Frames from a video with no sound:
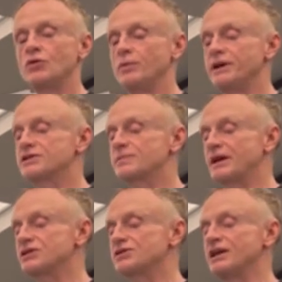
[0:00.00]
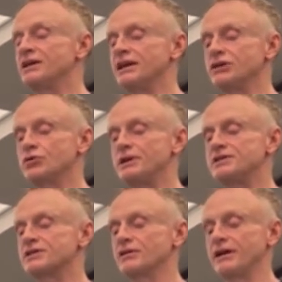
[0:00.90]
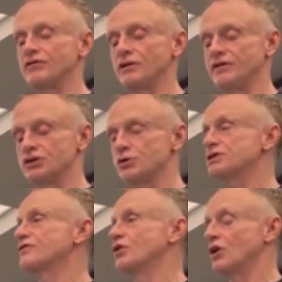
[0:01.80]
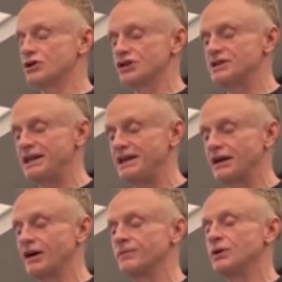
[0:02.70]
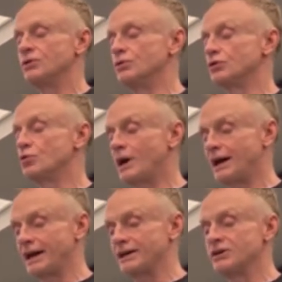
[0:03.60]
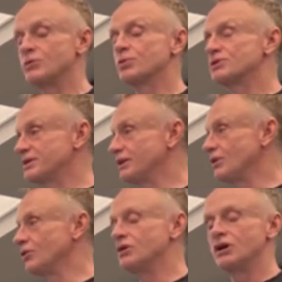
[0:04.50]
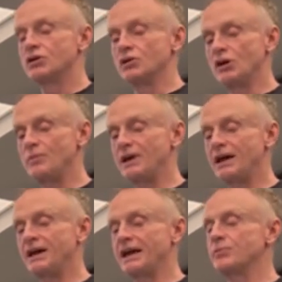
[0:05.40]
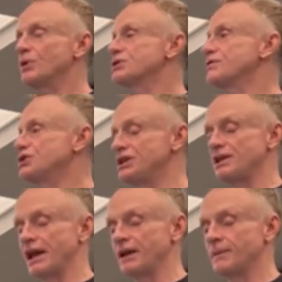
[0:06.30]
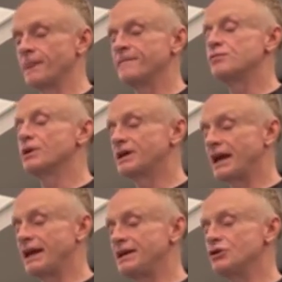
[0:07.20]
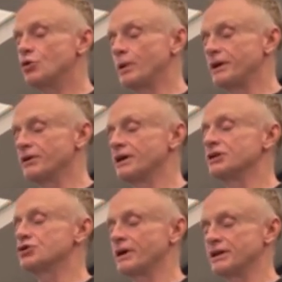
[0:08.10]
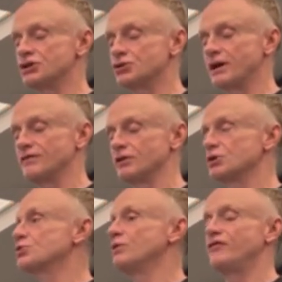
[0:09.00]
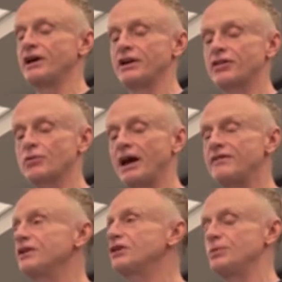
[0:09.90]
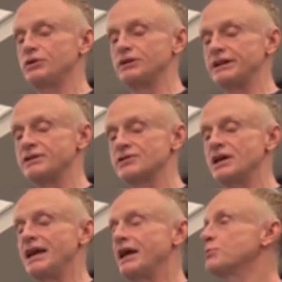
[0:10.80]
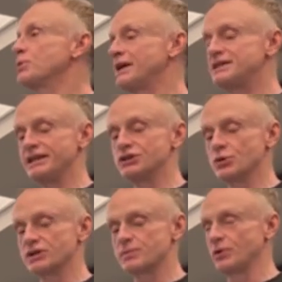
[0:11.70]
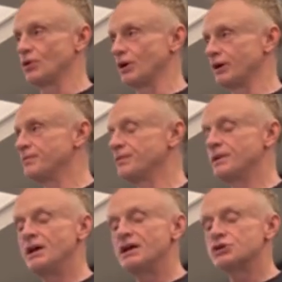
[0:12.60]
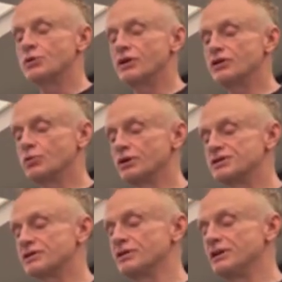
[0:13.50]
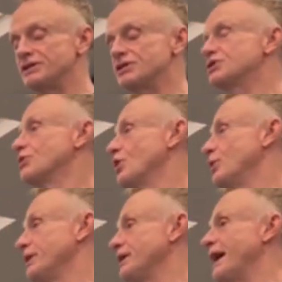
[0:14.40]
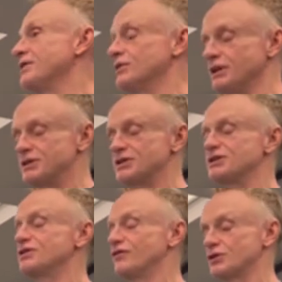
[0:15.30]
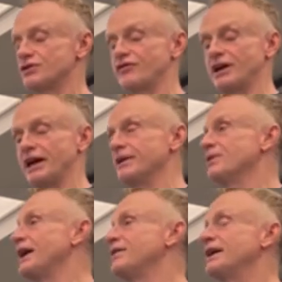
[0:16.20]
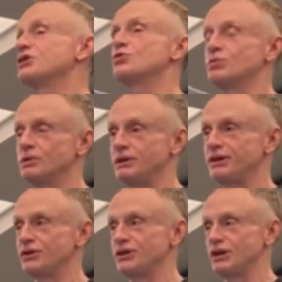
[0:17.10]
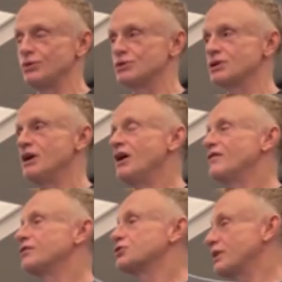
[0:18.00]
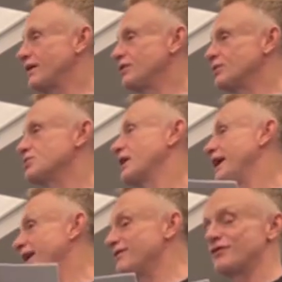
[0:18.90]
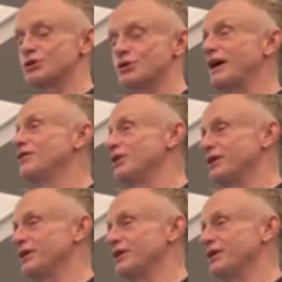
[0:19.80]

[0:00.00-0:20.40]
We expect to see an increased level of interest for Argentina, Uruguay, Brazil, Colombia, and parts of Chile, where gay, queer, and trans travelers will find thriving communities and plenty to explore. So in other words, the list is growing and the list is diversifying, and that is really good news for travelers and for travel